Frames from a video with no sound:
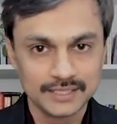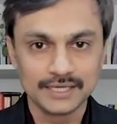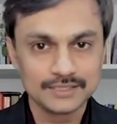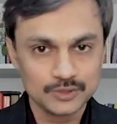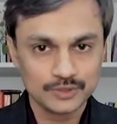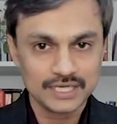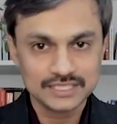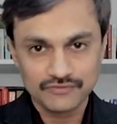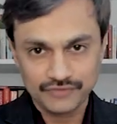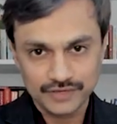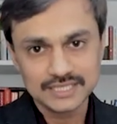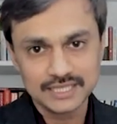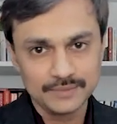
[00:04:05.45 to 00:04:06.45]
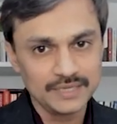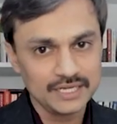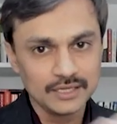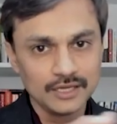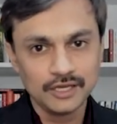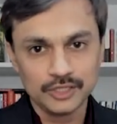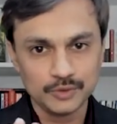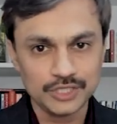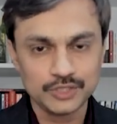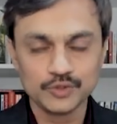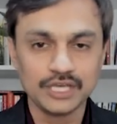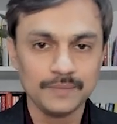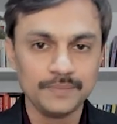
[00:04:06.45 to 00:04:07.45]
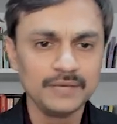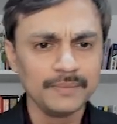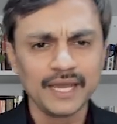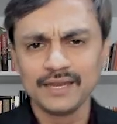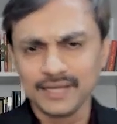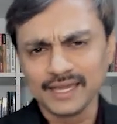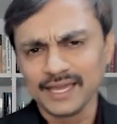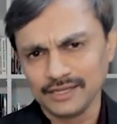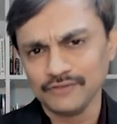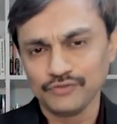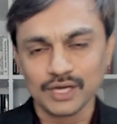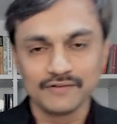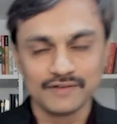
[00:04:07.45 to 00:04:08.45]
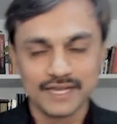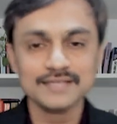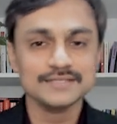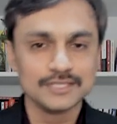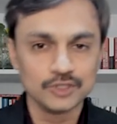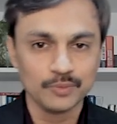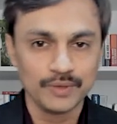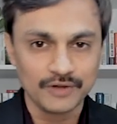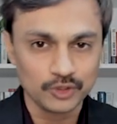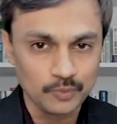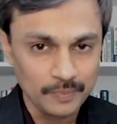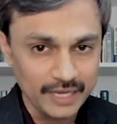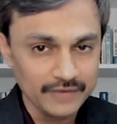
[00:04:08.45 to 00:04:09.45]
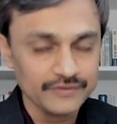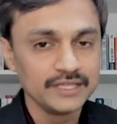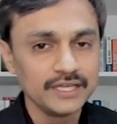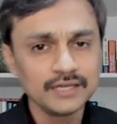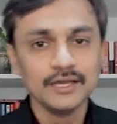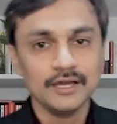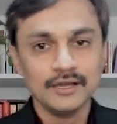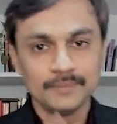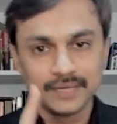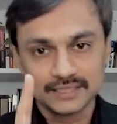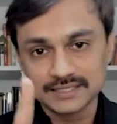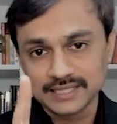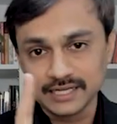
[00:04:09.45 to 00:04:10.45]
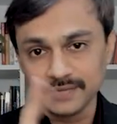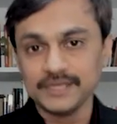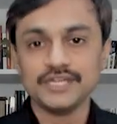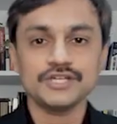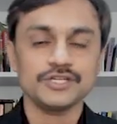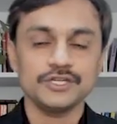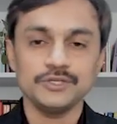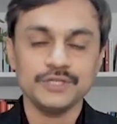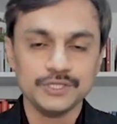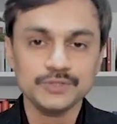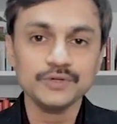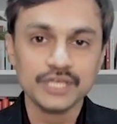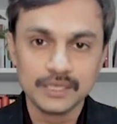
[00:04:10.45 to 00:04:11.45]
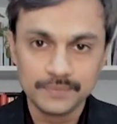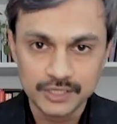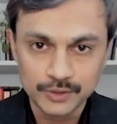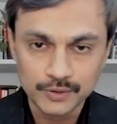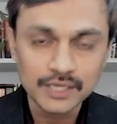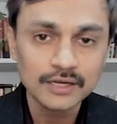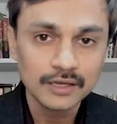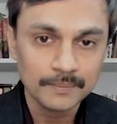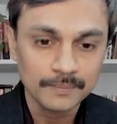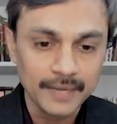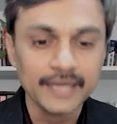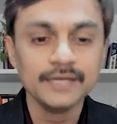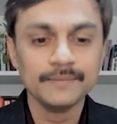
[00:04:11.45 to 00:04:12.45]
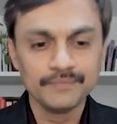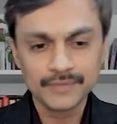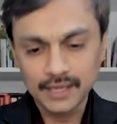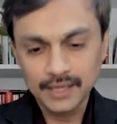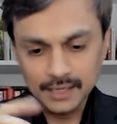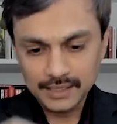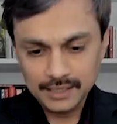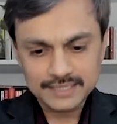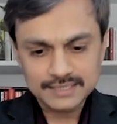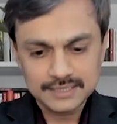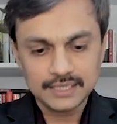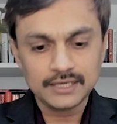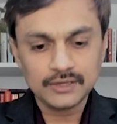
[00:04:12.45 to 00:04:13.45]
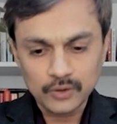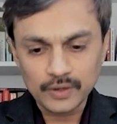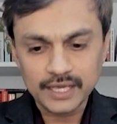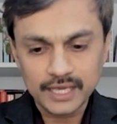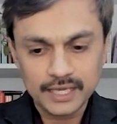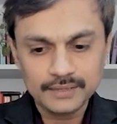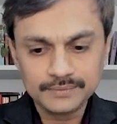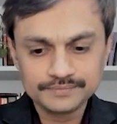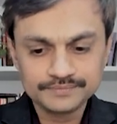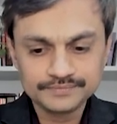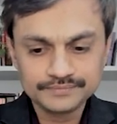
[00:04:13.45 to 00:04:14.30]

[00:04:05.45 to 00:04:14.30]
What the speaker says: Yeah? So that's the first limit you need to keep in mind. Again, if you have an access, you may want to play with it, but there's a limitation you need to keep in your mind. Let's see. Okay.